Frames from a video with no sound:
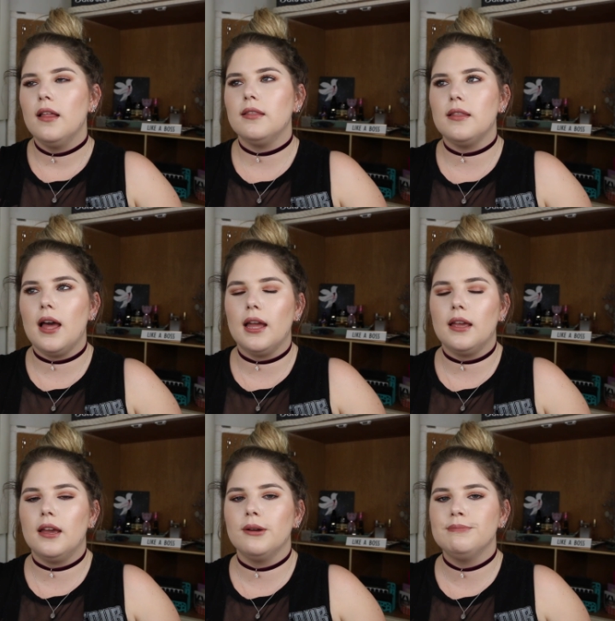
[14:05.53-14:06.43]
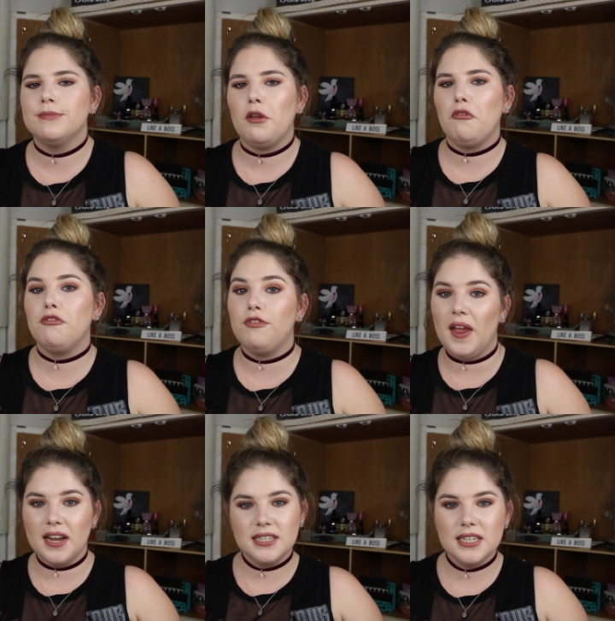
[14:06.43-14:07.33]
like
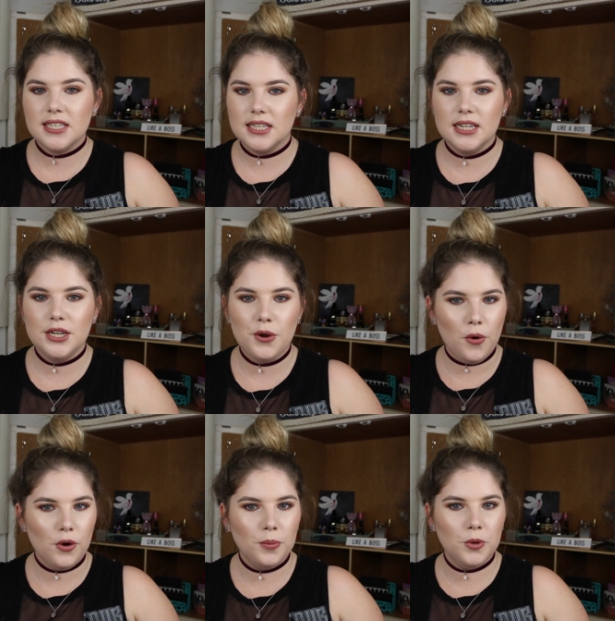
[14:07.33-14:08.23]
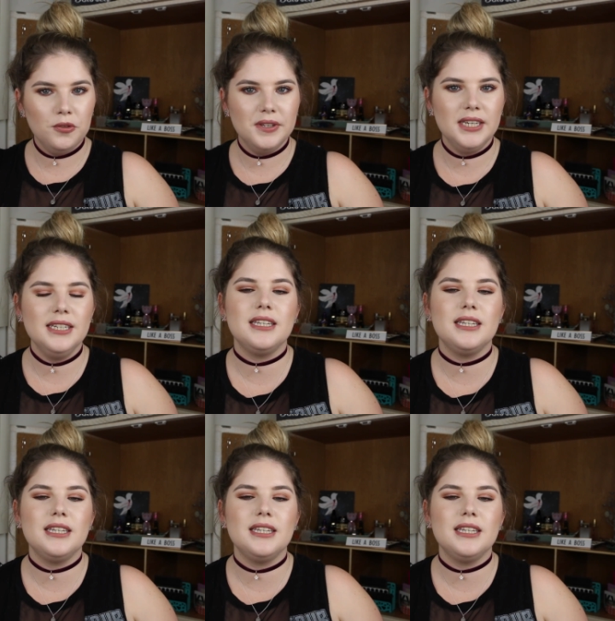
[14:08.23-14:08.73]
fantasy horror movie,